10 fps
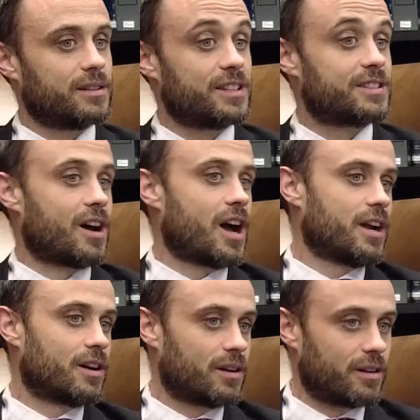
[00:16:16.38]

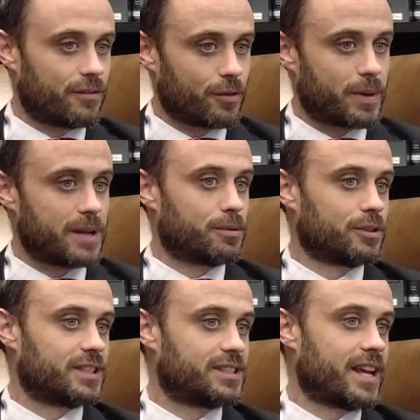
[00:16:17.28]
desire for
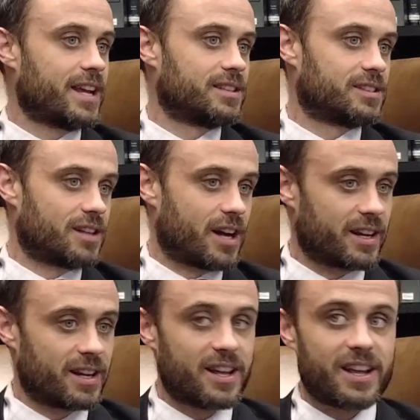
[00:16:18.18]
people to stay
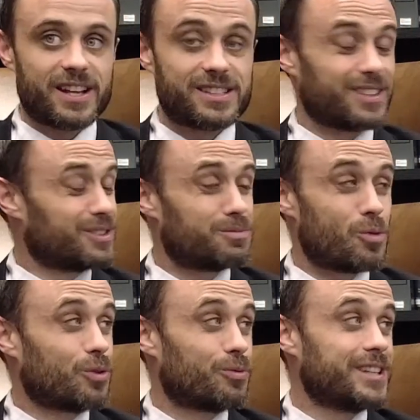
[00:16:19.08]
inside, is that there's
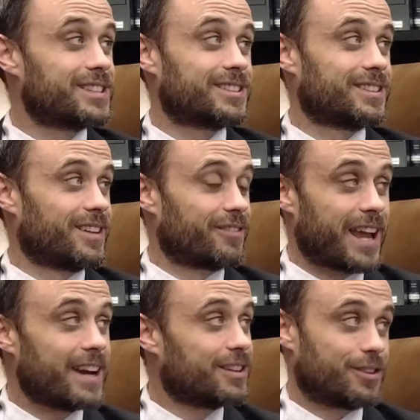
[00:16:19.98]
more risks of
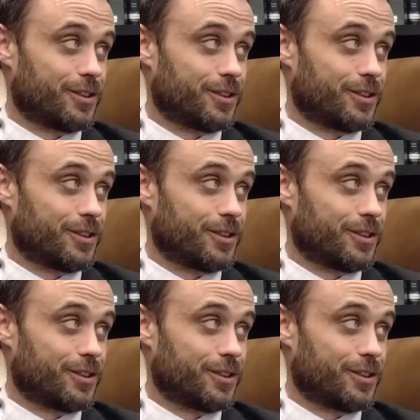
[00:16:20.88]
getting